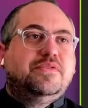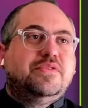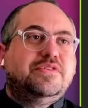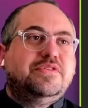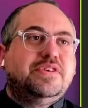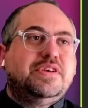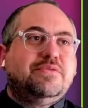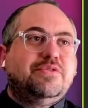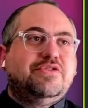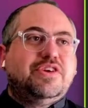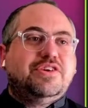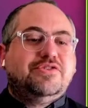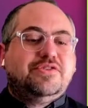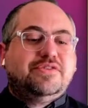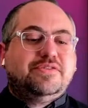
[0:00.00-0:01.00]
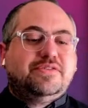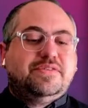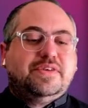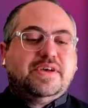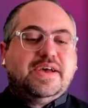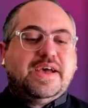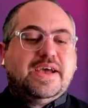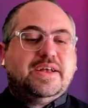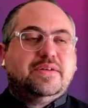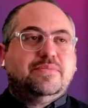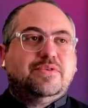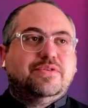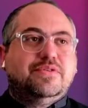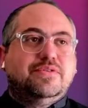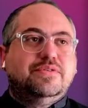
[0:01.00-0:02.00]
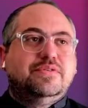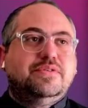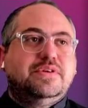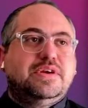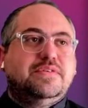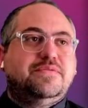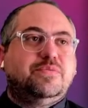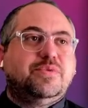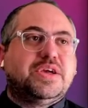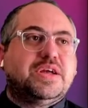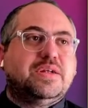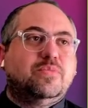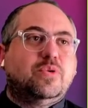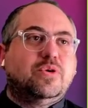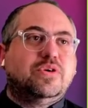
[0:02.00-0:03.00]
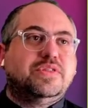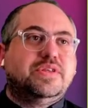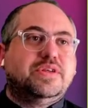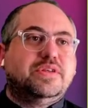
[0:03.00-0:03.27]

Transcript: Let's see if we change this to animal, if we get more